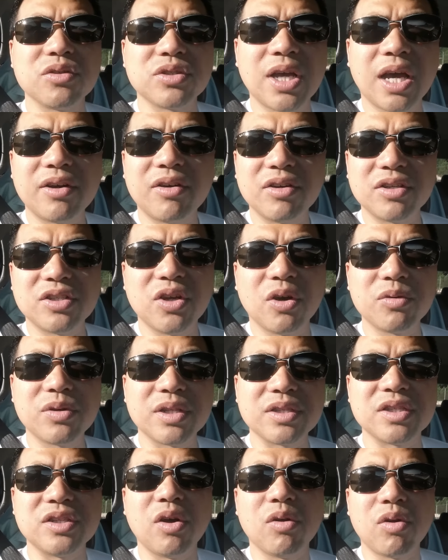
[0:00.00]
those 100
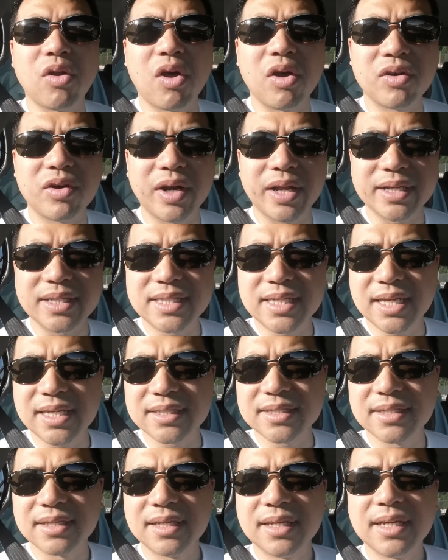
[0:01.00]
tokens no longer
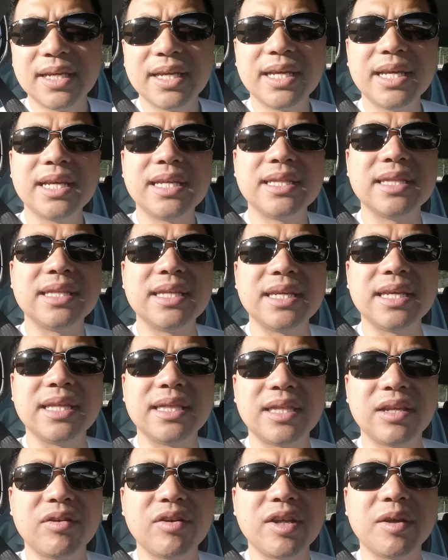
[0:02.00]
exist in the
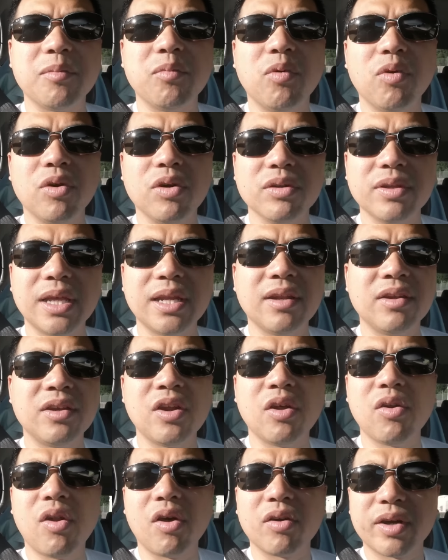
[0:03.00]
Ethereum world. They
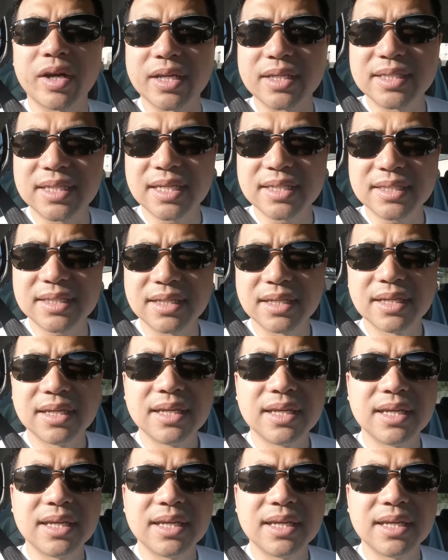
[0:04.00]
no longer exist